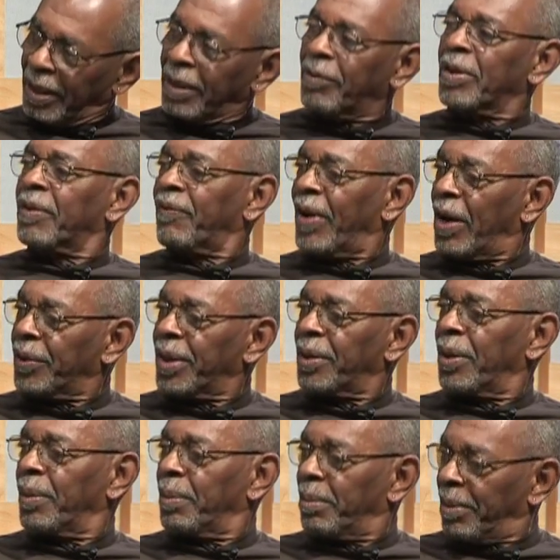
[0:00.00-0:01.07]
It was founded
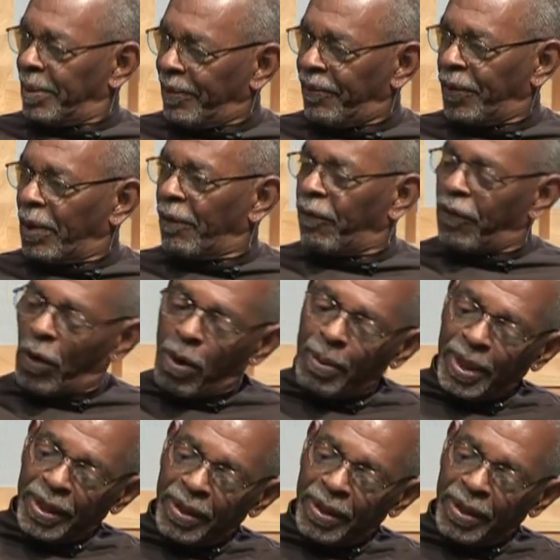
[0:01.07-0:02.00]
formally